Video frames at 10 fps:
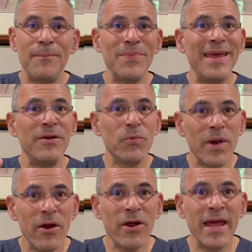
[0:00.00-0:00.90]
In
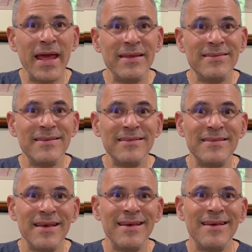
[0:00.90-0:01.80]
rare
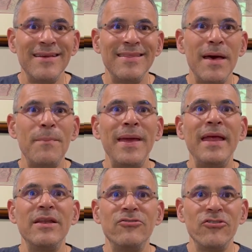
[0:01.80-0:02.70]
cases, that
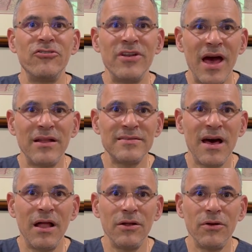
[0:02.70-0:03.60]
pain is just not
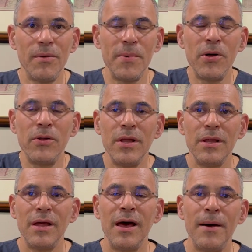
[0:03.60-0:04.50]
tolerable.
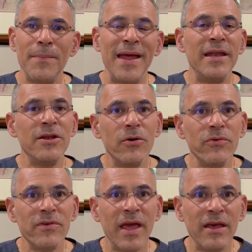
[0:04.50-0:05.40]
And in
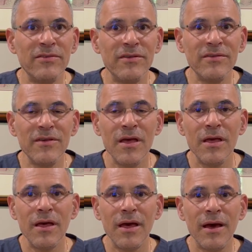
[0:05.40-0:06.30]
those cases,
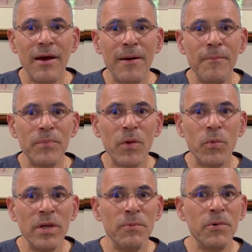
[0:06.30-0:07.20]

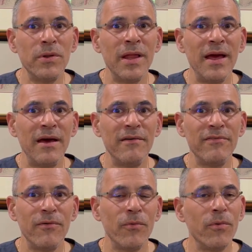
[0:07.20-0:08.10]
we will have
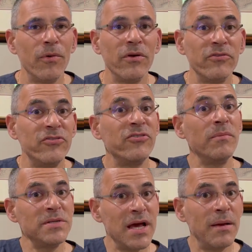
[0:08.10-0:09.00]

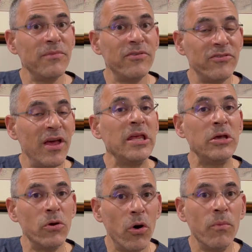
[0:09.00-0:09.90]
sometimes sent you
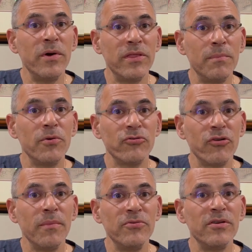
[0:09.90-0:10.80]
home with a
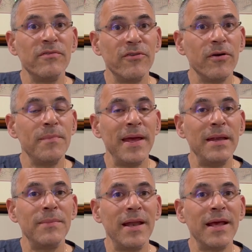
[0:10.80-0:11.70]
prescription for a
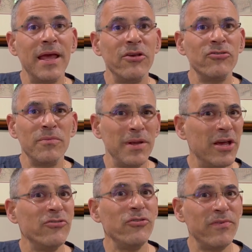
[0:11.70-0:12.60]
pain medication
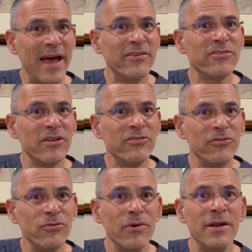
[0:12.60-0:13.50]
because you've asked us
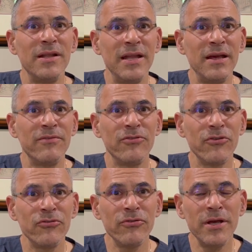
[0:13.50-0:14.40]
to on the day of
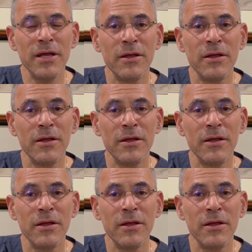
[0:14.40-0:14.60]
surgery.